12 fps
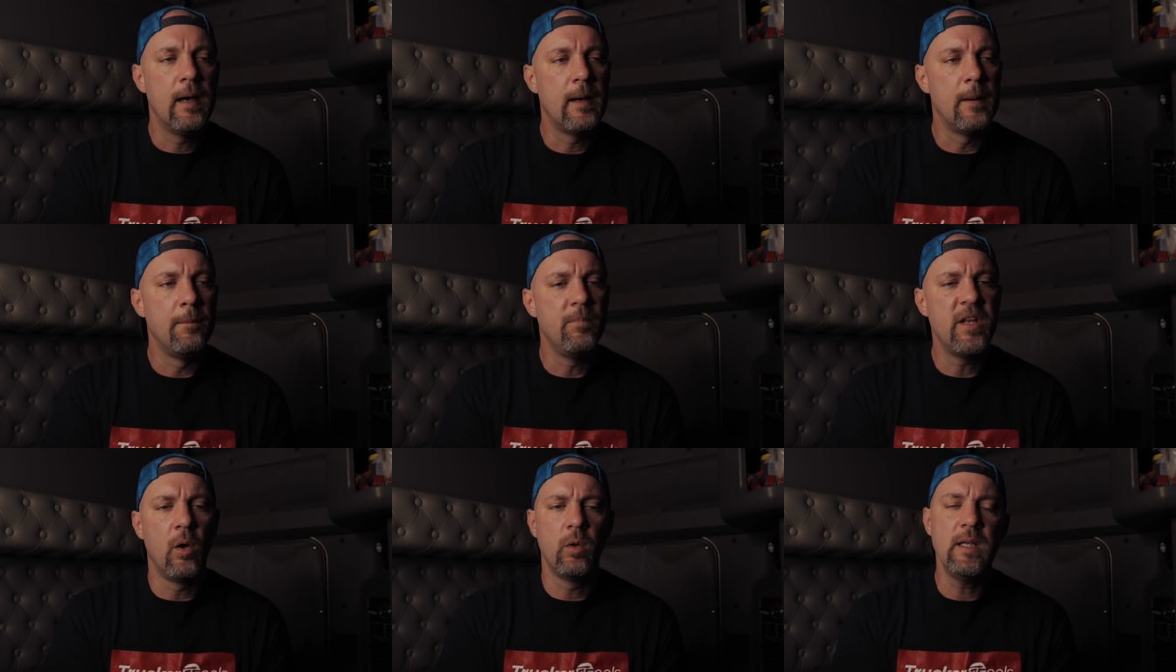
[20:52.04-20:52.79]

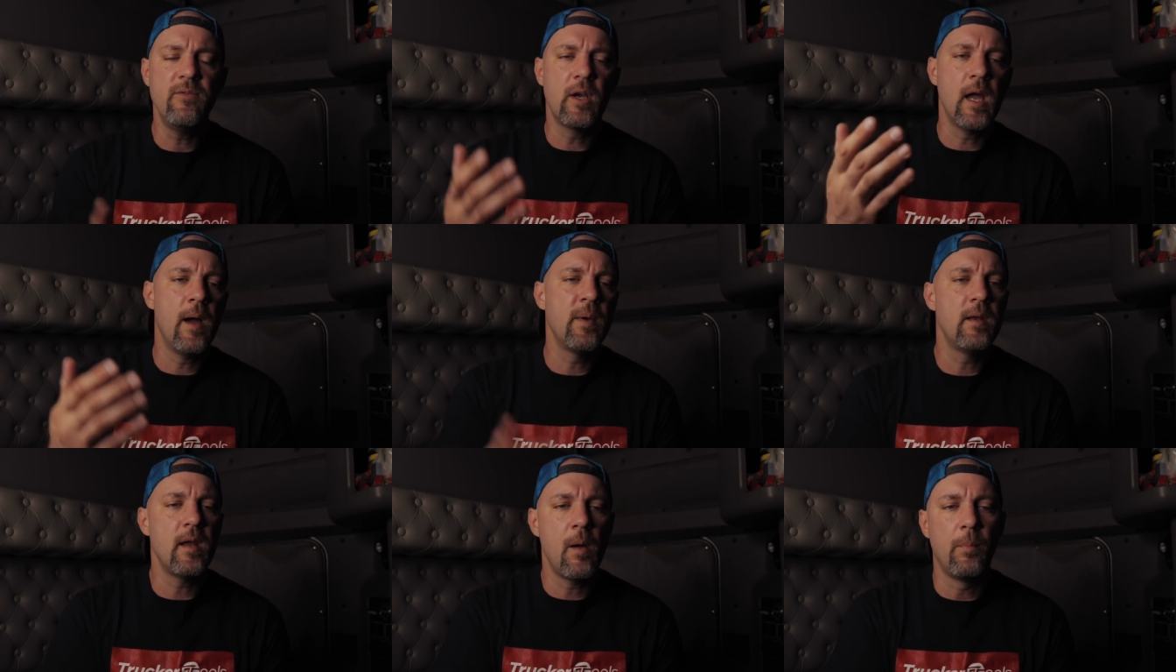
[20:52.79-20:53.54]
Um, you know, leave a
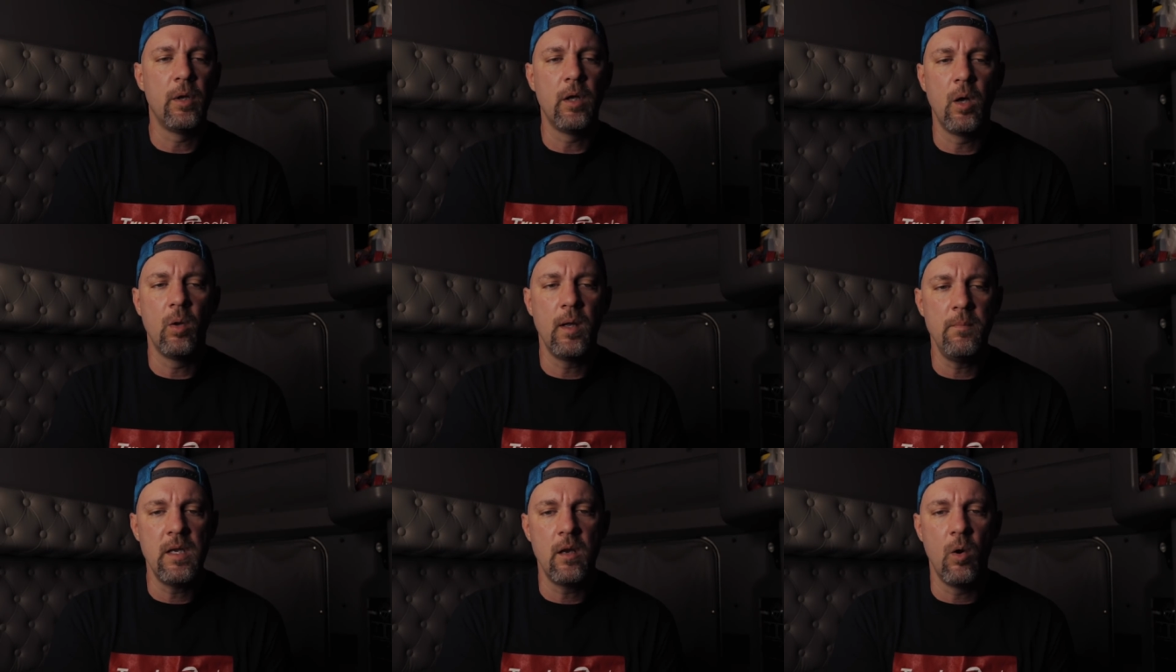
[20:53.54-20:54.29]
comment down below.
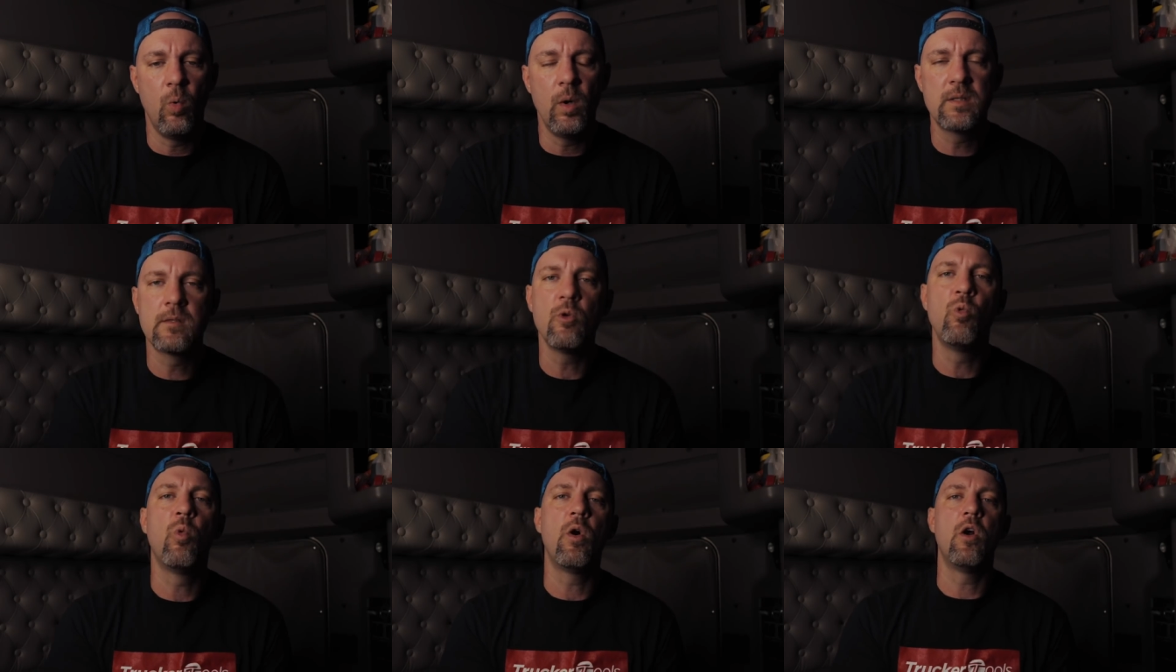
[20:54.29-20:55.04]
Let me know what's
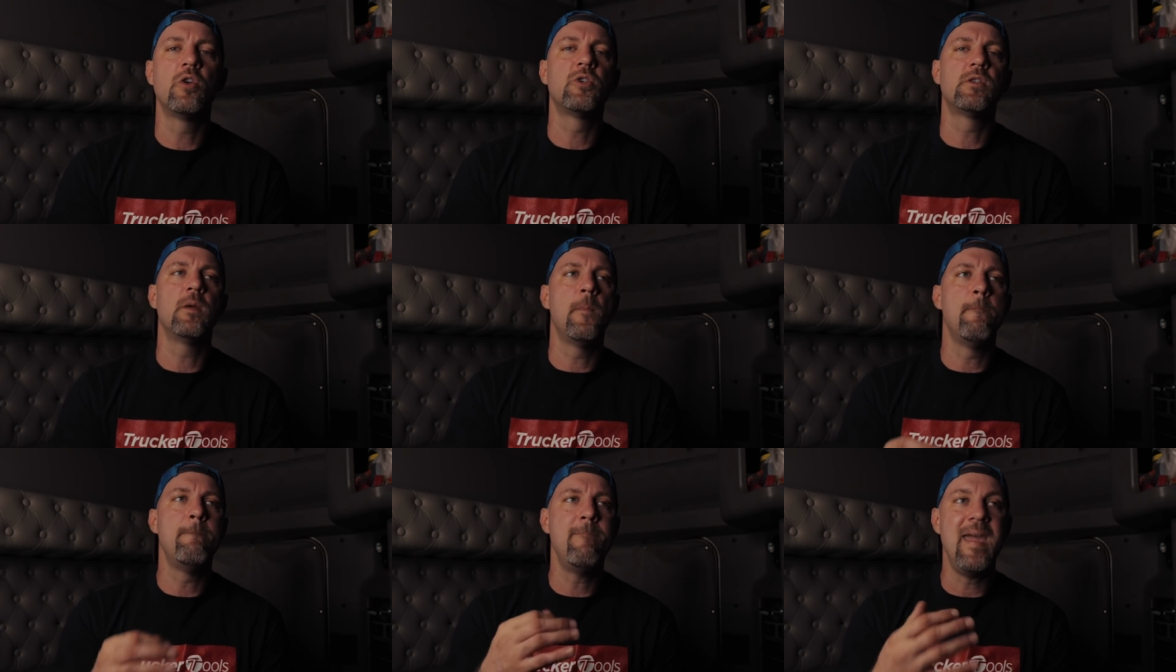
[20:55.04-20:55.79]
the
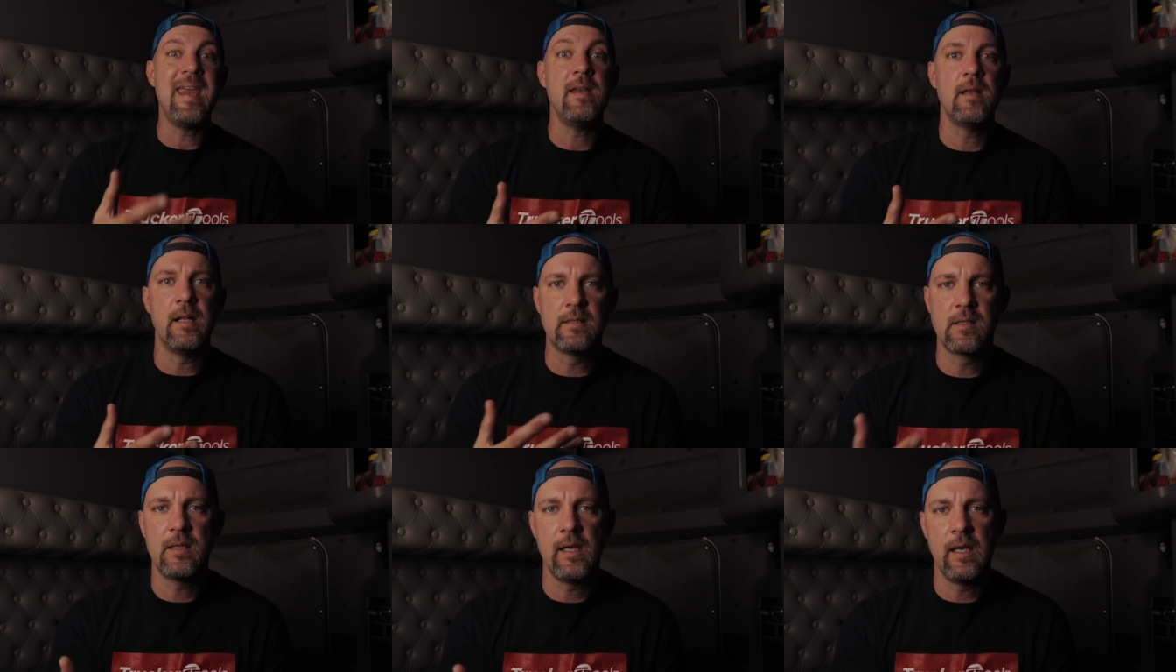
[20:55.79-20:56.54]
worst
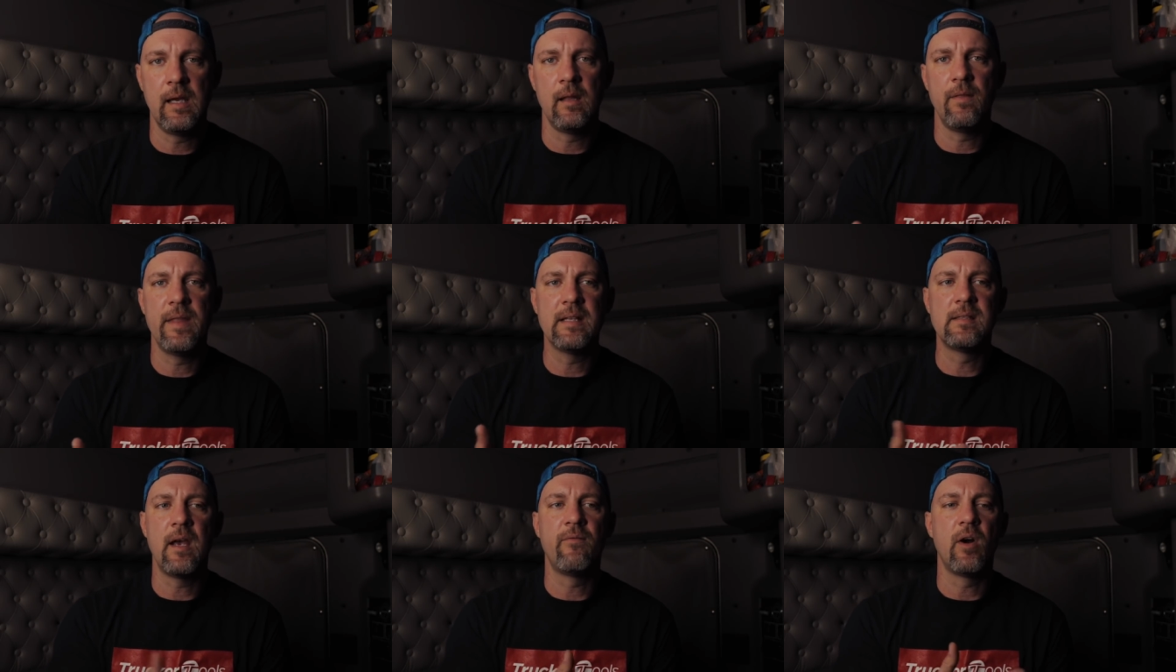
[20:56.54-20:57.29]
maintenance thing
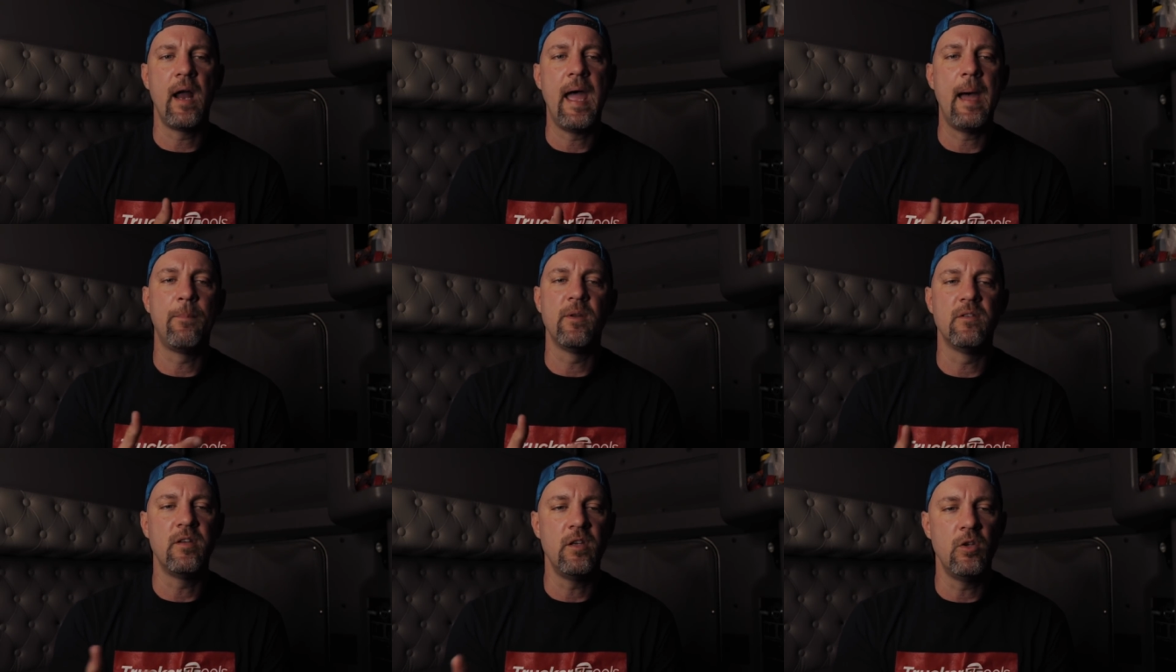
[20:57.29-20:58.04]
that's ever
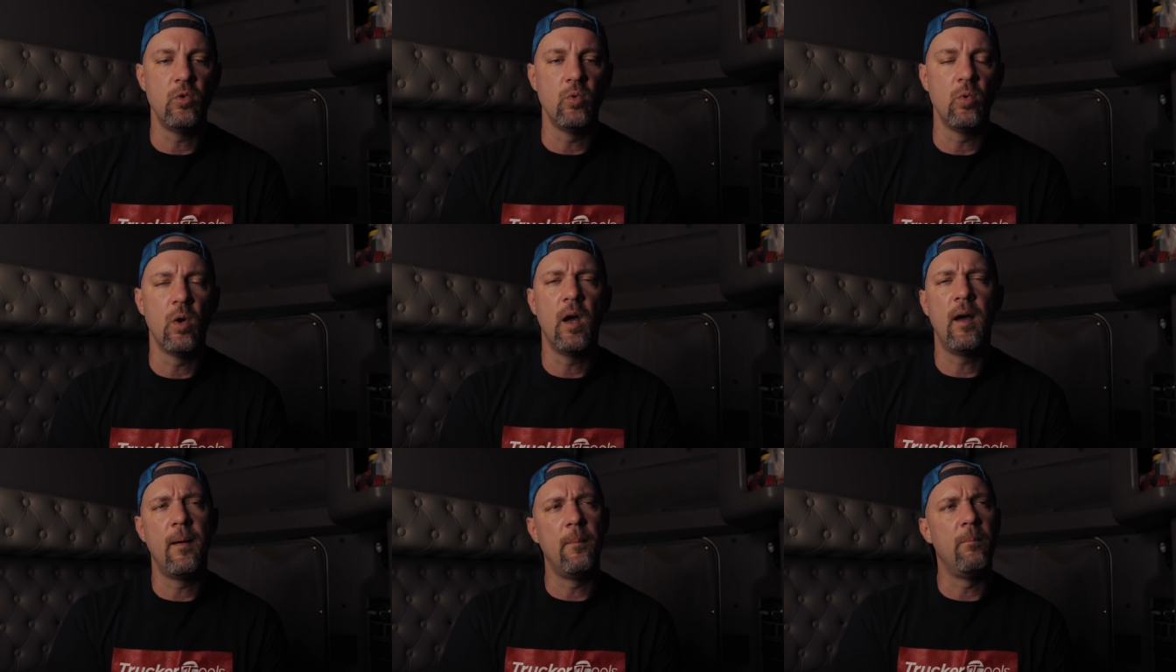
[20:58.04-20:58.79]
happened to you.
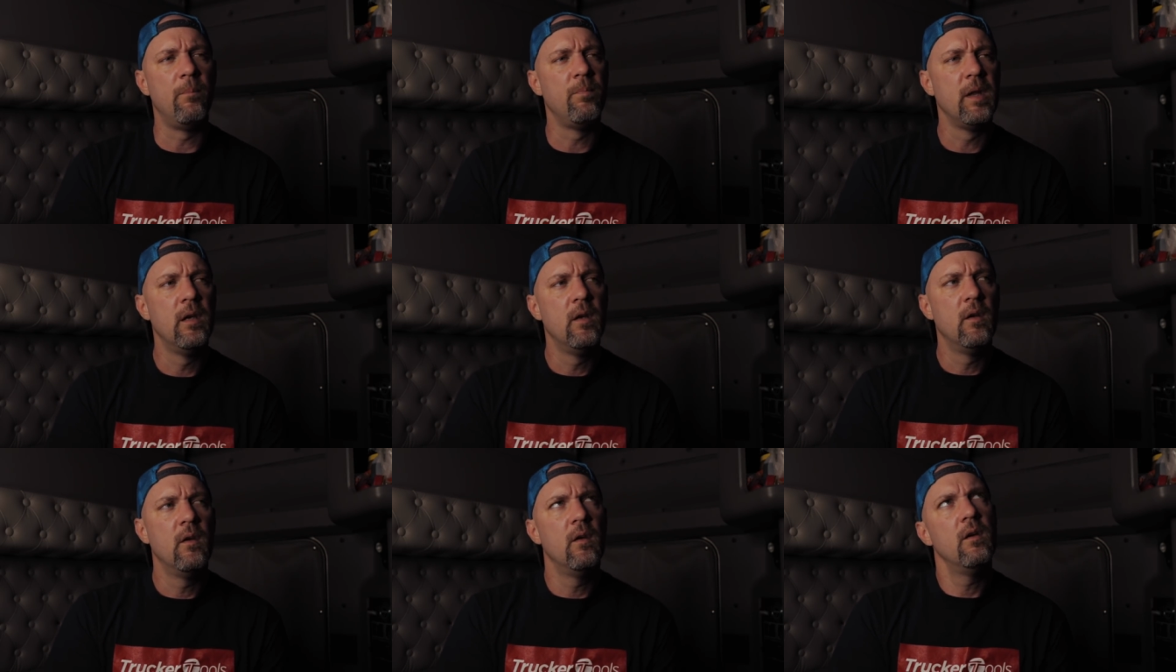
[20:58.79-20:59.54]
Um,
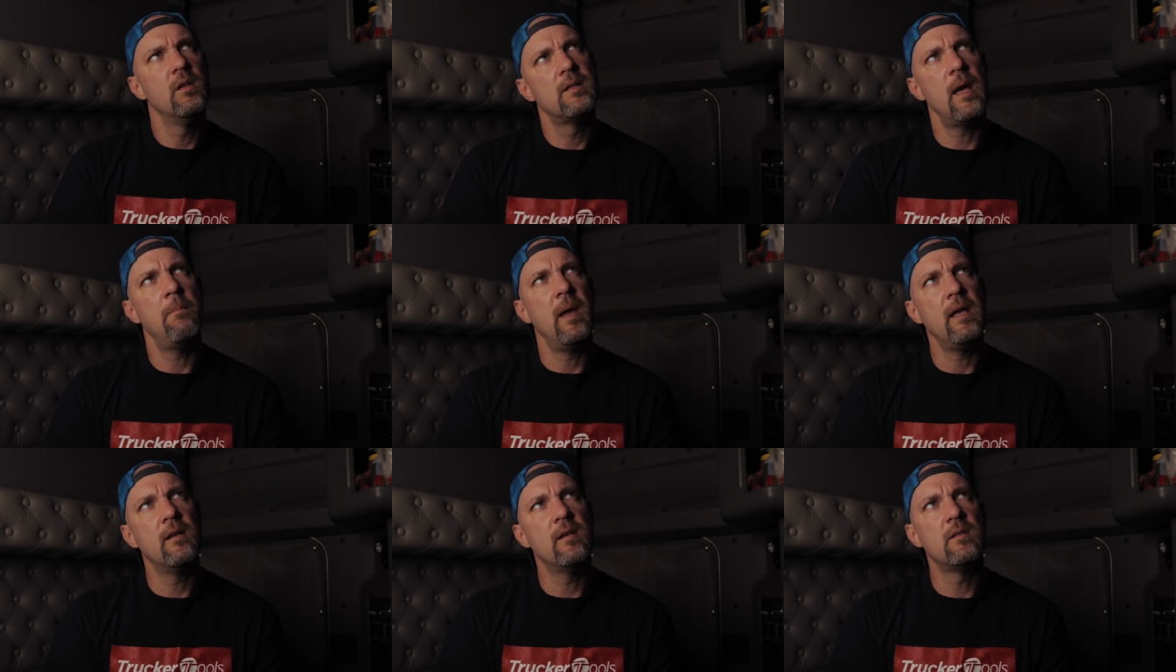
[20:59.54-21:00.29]
is that
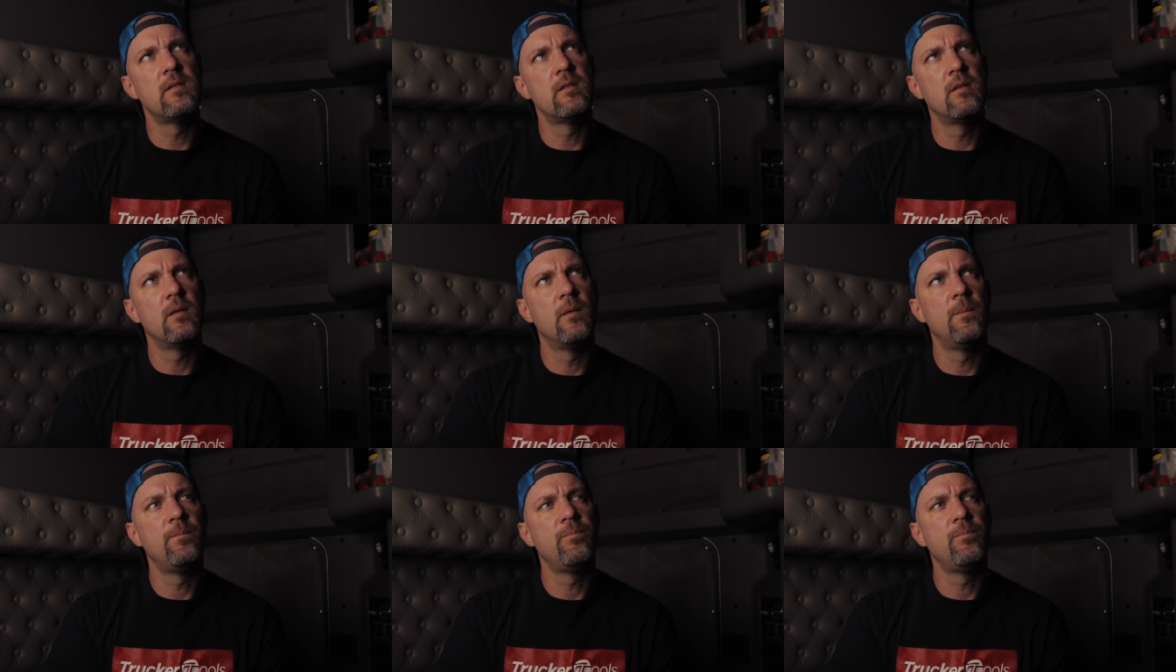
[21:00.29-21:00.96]
maintenance?